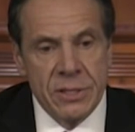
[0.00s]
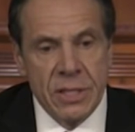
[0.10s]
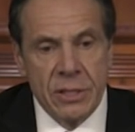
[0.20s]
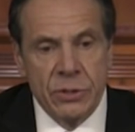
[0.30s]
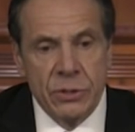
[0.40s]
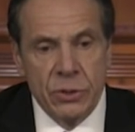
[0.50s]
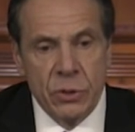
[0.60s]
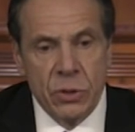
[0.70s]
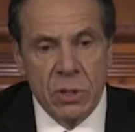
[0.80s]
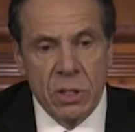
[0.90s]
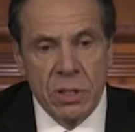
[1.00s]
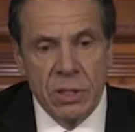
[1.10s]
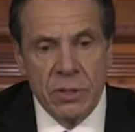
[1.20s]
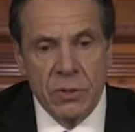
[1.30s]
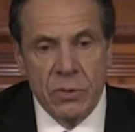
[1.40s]
that assure
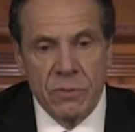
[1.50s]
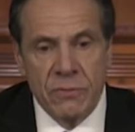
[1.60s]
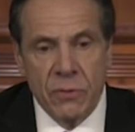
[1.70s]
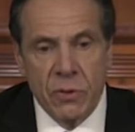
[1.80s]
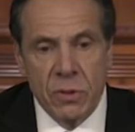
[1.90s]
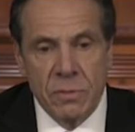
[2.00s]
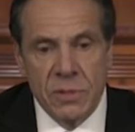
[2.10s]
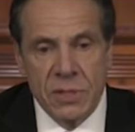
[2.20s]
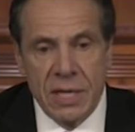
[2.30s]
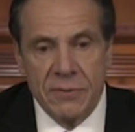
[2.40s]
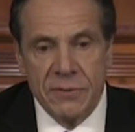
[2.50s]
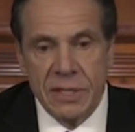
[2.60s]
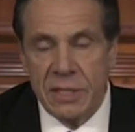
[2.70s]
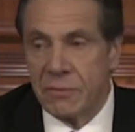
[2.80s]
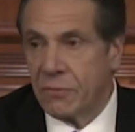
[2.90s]
uniform
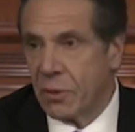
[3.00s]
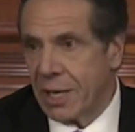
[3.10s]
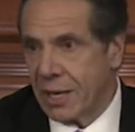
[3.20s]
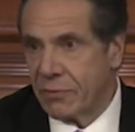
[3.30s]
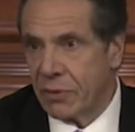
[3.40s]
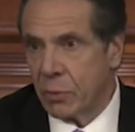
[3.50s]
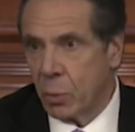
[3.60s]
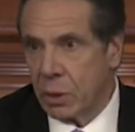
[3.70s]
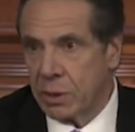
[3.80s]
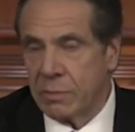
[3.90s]
safety for everyone.